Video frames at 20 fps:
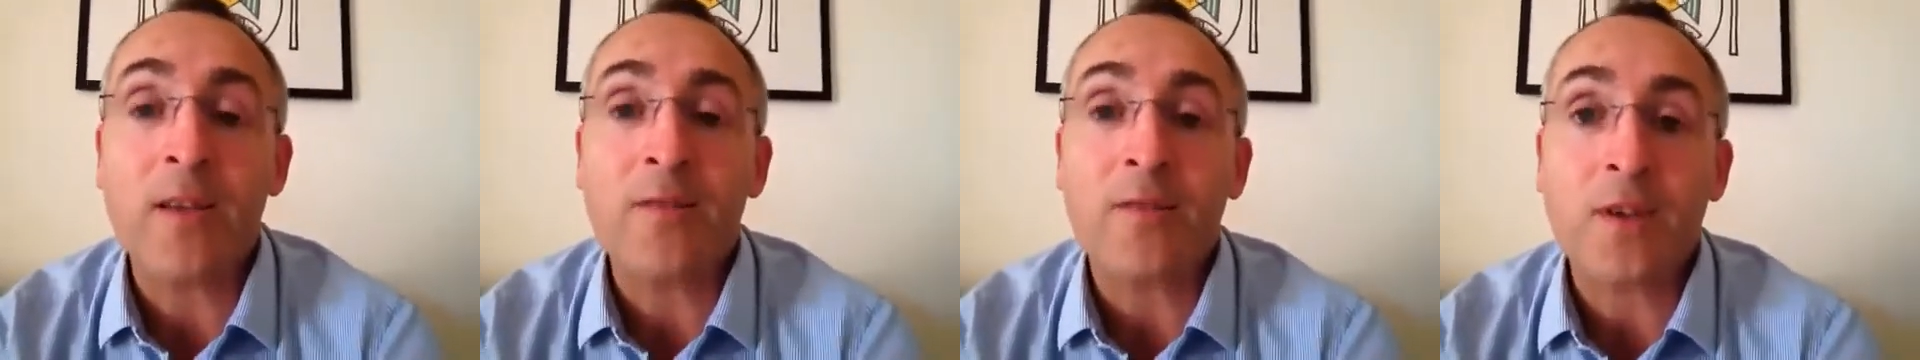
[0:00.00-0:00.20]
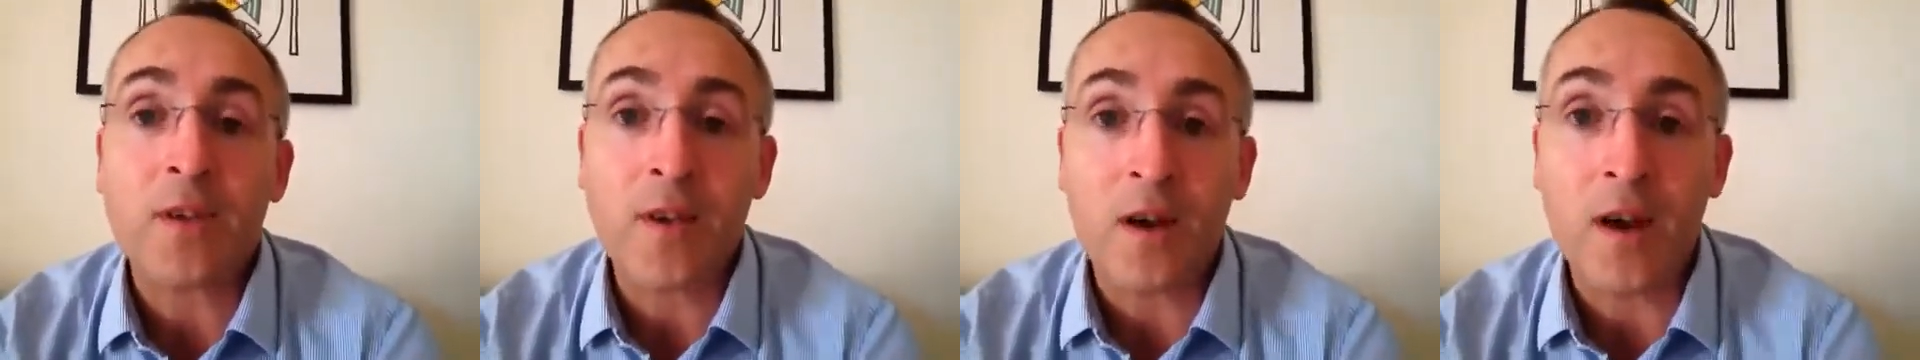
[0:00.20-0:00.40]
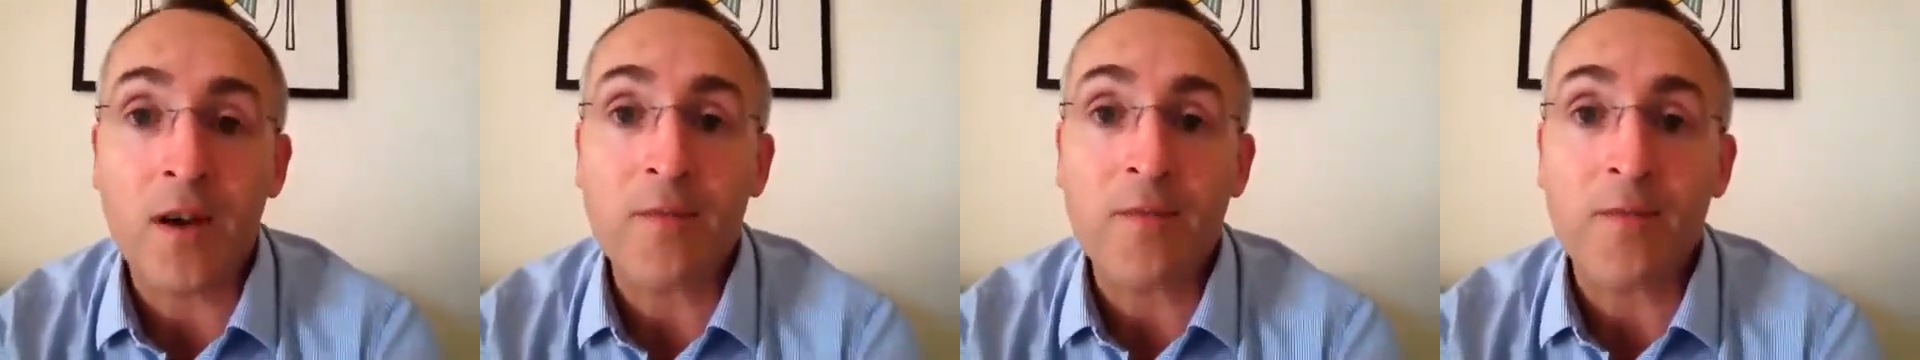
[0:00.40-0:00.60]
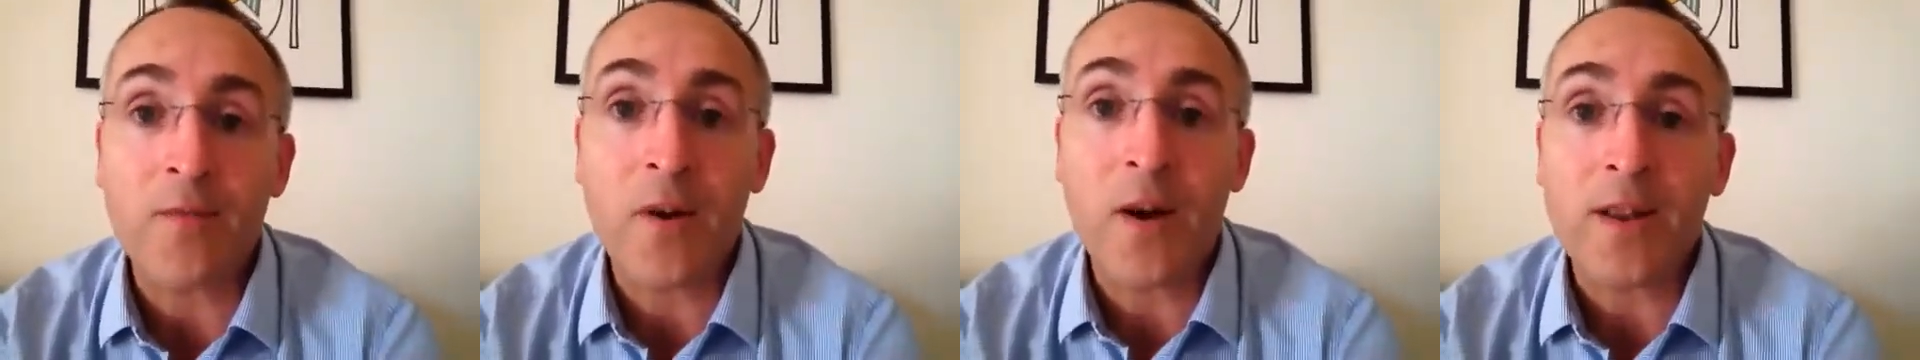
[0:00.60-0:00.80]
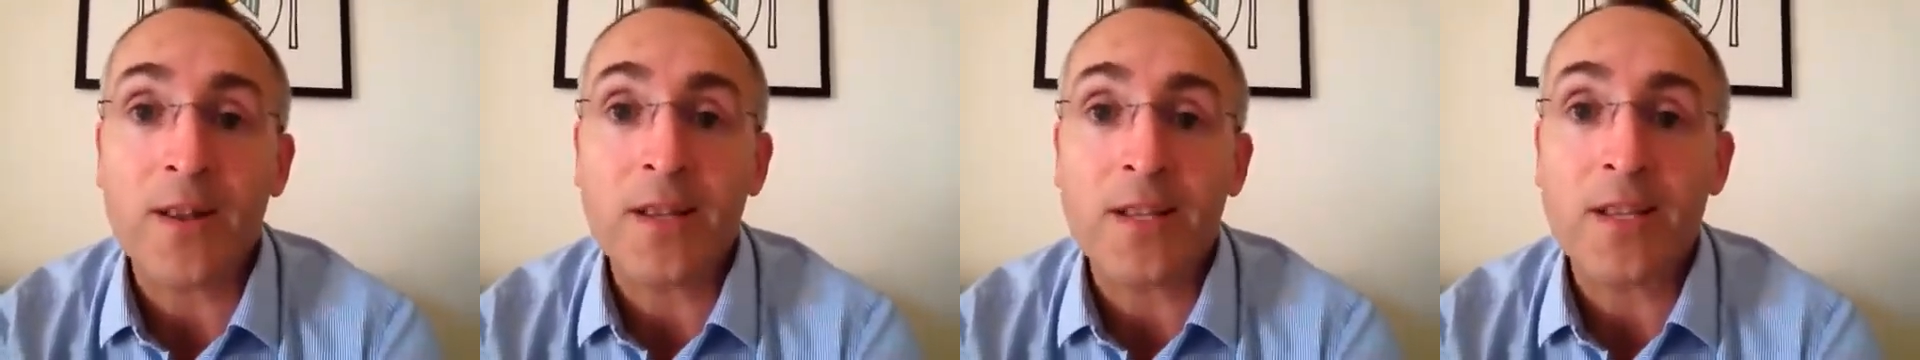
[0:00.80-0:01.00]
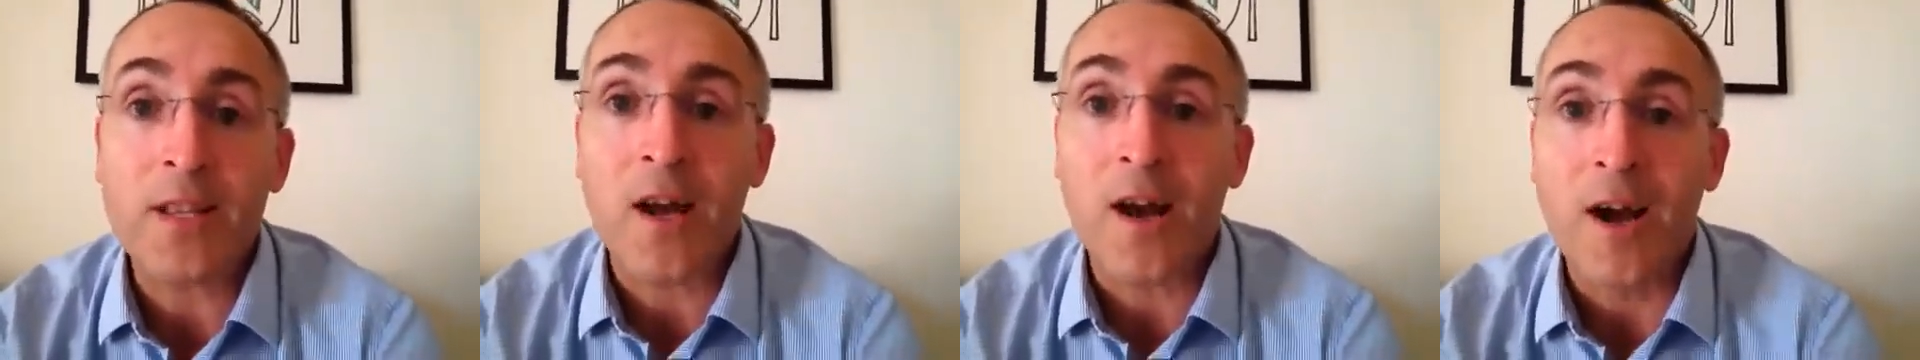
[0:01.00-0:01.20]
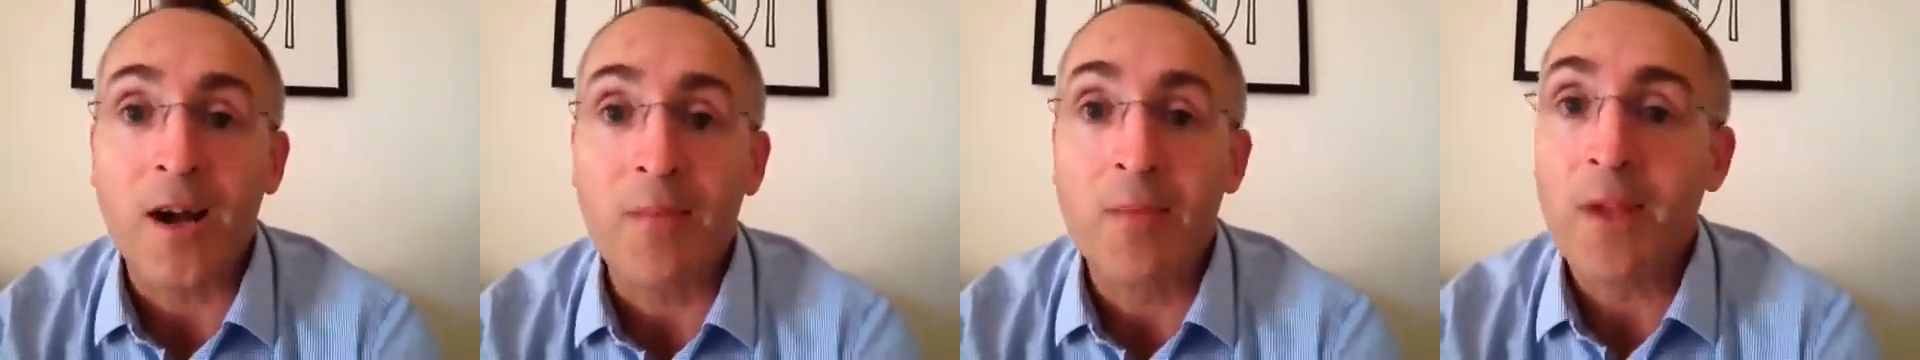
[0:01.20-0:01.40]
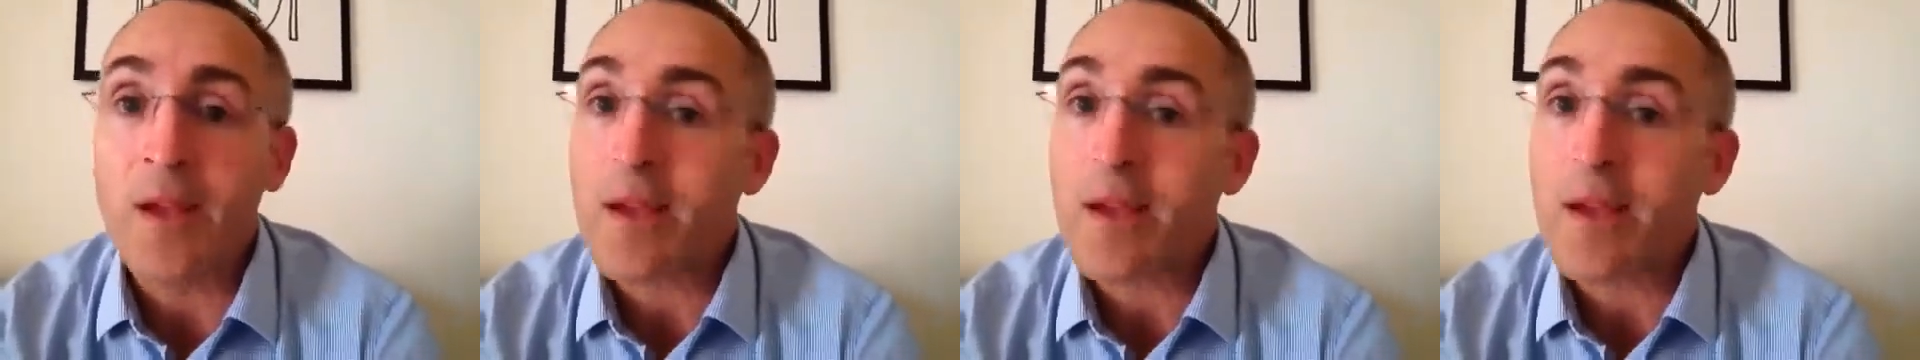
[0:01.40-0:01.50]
If you can't find the time,